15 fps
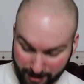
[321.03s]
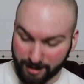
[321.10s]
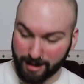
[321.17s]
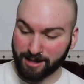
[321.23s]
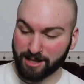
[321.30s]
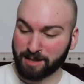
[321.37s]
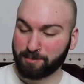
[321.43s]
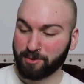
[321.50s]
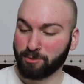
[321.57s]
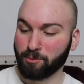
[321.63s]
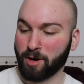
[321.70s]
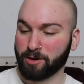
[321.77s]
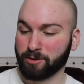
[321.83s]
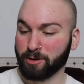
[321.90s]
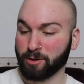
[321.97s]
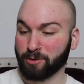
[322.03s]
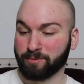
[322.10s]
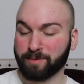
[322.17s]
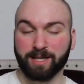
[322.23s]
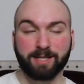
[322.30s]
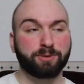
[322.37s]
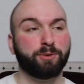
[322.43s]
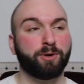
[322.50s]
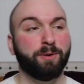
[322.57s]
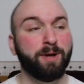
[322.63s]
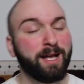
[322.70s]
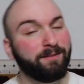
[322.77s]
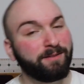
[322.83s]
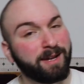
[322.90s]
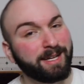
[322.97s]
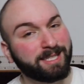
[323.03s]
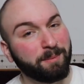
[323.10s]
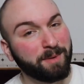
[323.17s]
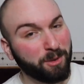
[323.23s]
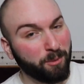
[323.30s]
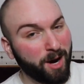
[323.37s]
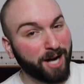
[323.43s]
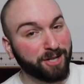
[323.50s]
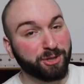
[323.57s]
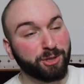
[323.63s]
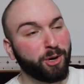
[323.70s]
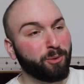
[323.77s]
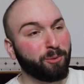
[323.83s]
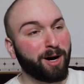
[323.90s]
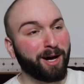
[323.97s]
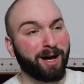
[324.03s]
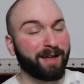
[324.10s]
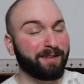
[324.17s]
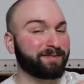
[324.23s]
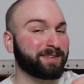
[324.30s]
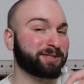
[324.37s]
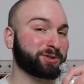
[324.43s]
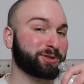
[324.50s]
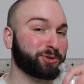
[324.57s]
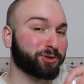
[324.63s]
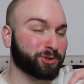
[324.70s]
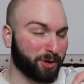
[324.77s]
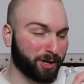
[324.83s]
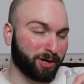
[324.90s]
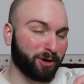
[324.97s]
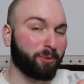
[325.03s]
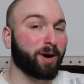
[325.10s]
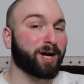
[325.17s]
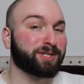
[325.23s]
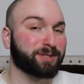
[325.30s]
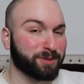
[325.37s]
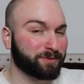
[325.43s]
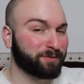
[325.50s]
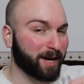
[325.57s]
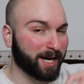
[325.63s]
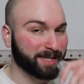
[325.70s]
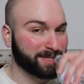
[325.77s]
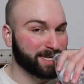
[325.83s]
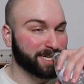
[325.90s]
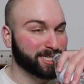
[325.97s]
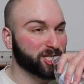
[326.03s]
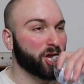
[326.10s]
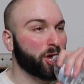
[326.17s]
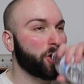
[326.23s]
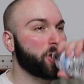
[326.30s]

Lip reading: I just spilled water all over me. That's cool. If you need something to watch, well, if these are too short, go watch those fucking things.